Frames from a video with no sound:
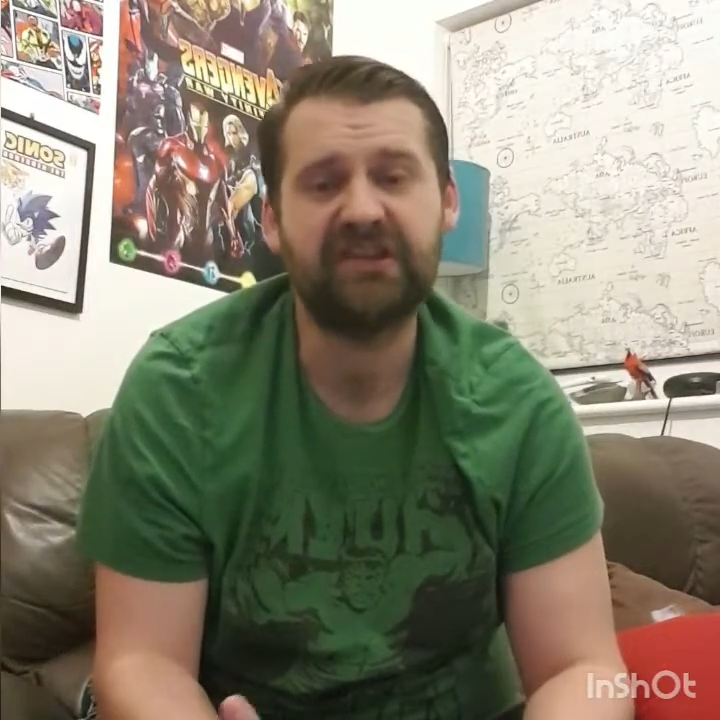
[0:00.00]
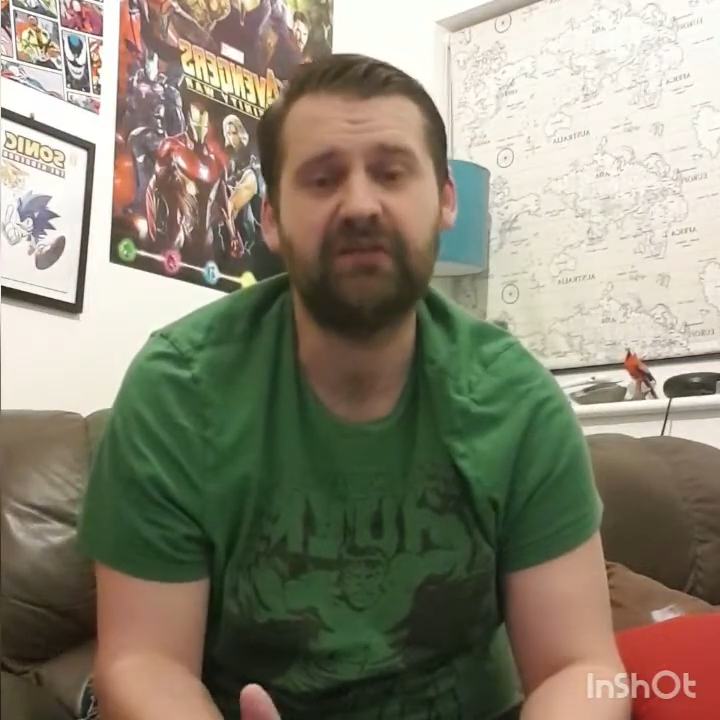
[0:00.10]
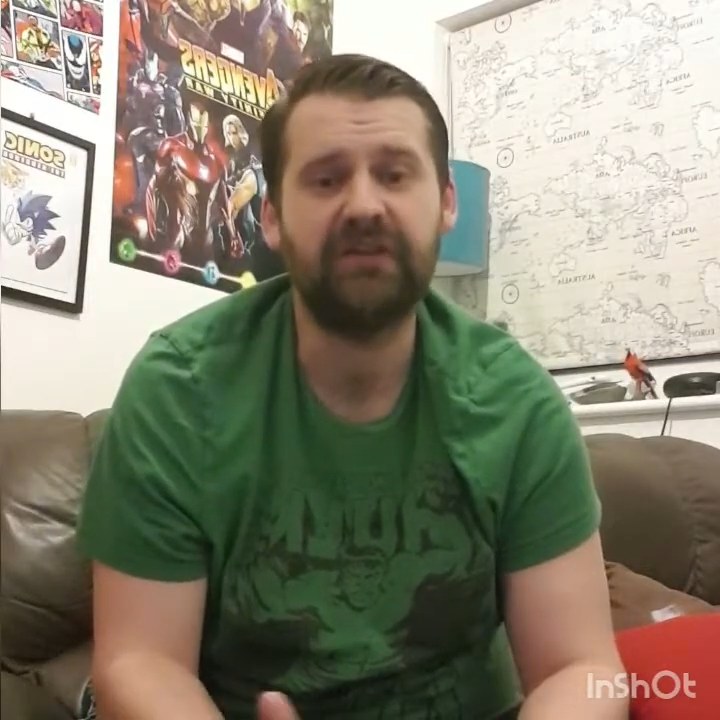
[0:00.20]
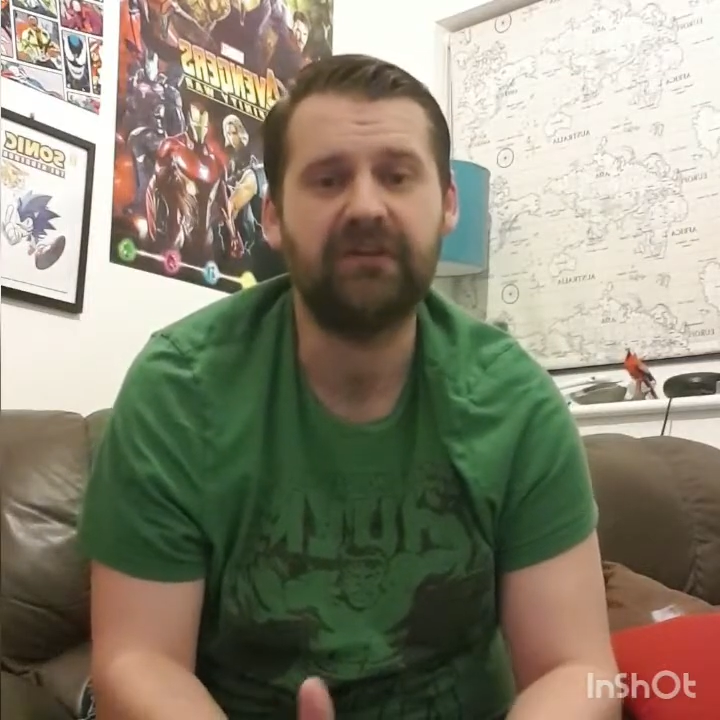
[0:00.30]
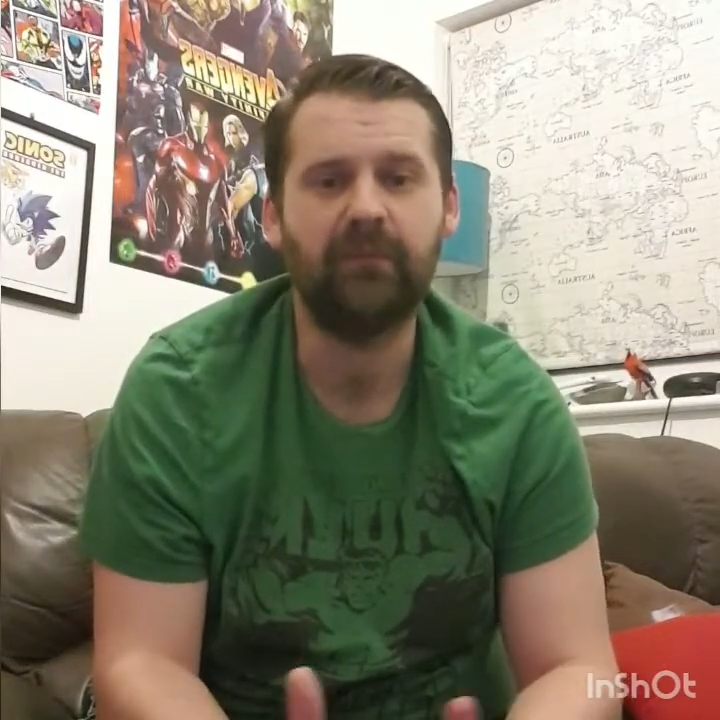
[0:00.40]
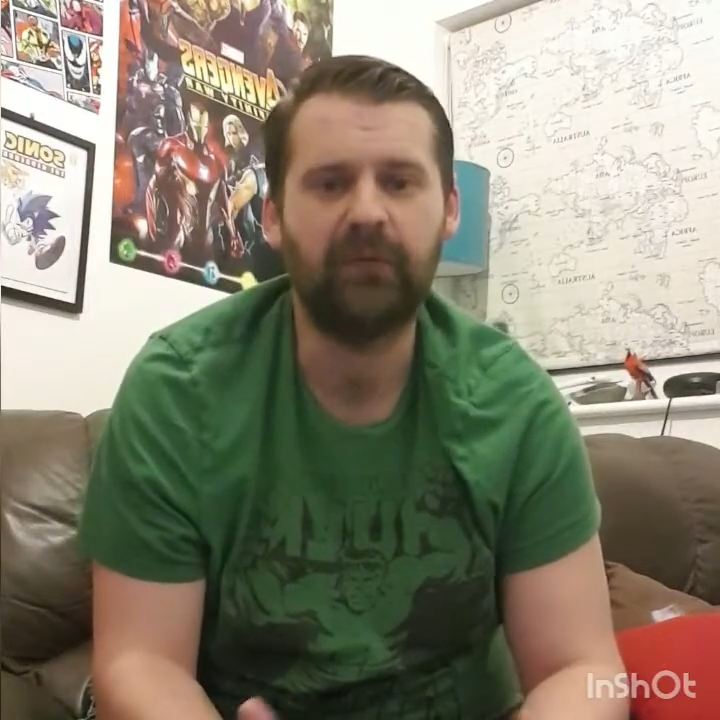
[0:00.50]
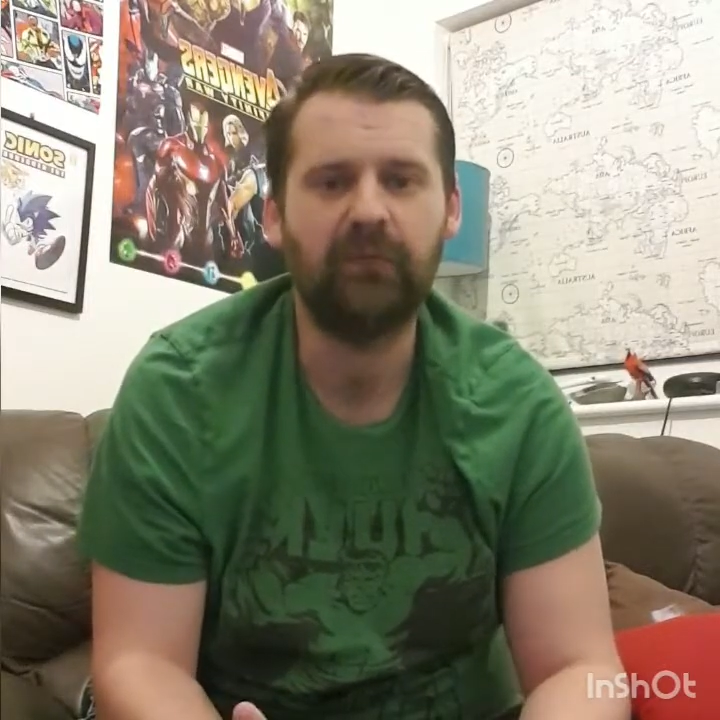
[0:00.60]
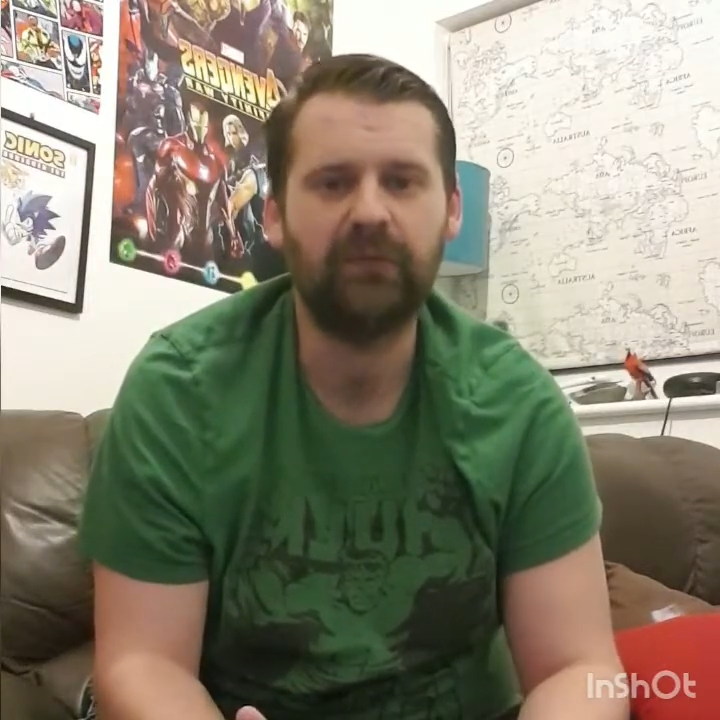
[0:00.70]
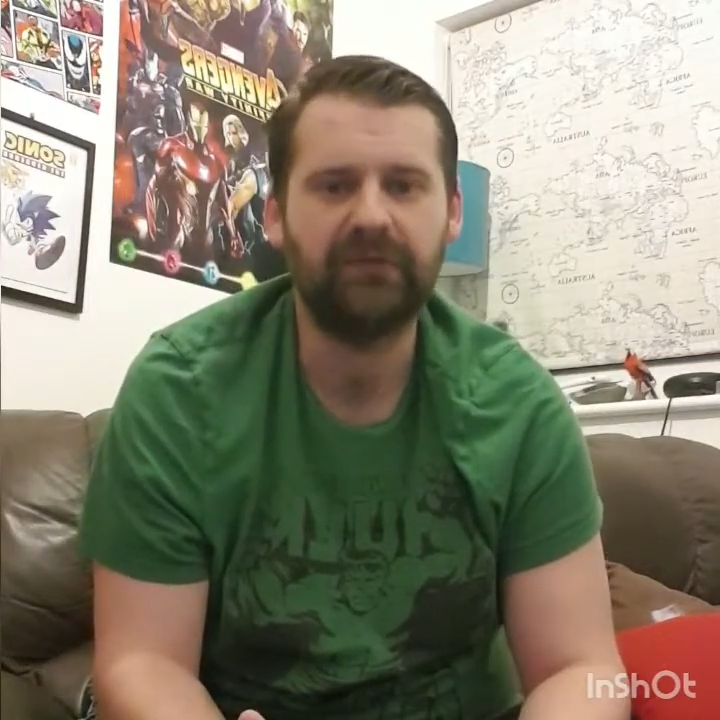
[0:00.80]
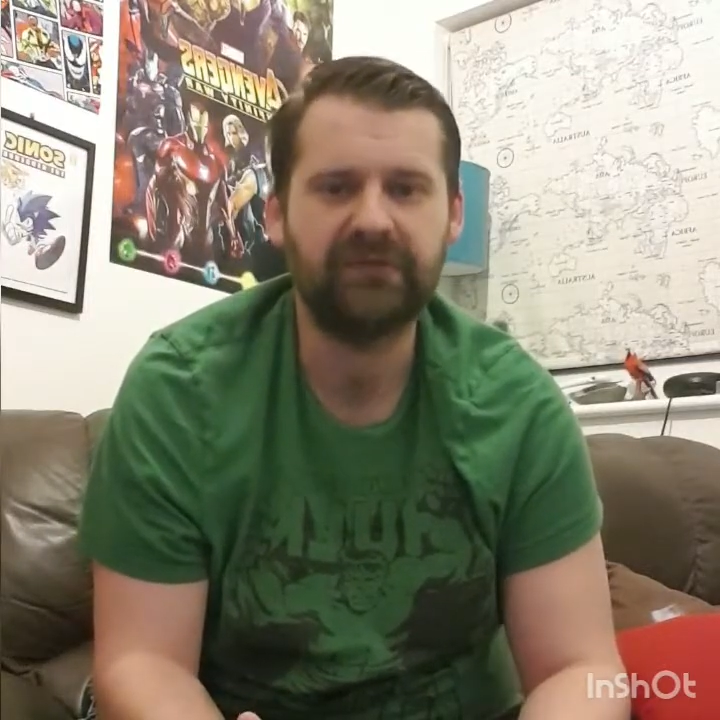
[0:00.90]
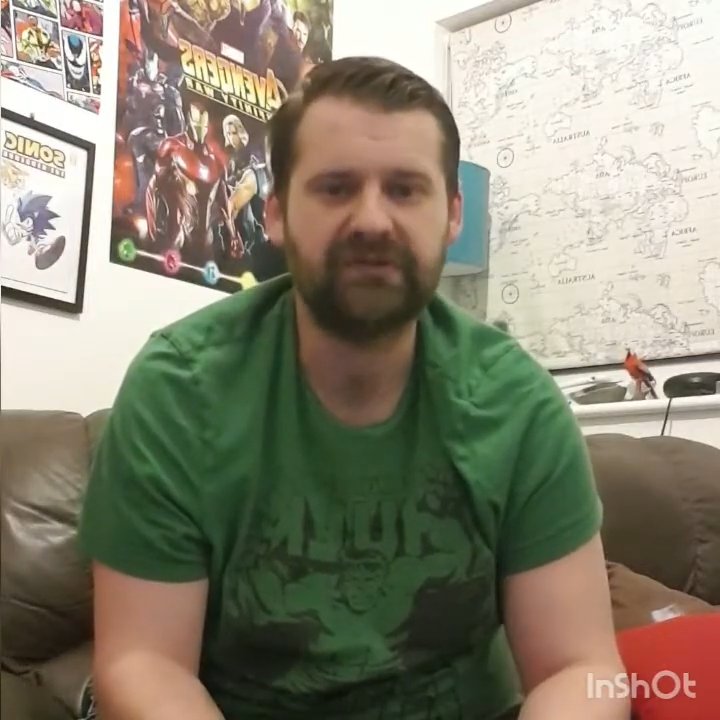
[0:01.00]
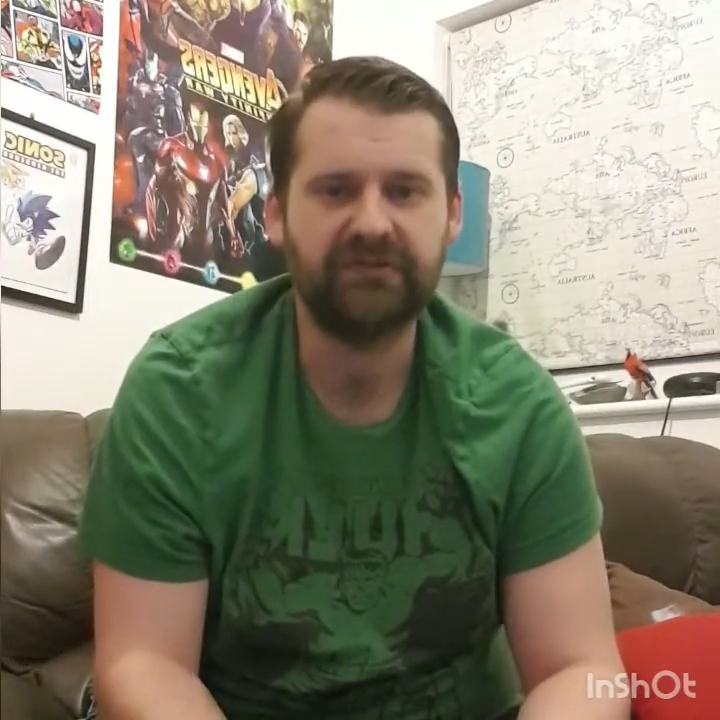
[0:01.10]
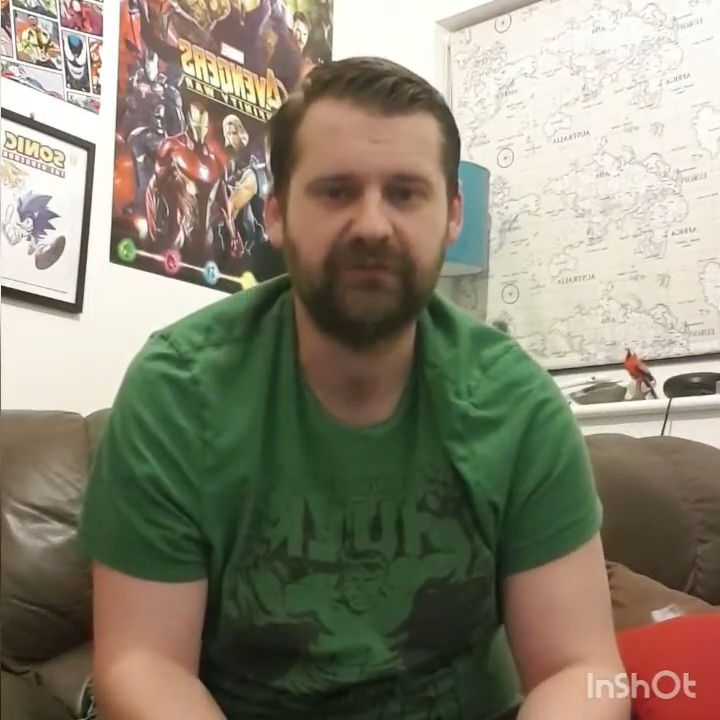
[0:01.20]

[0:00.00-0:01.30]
tell you the importance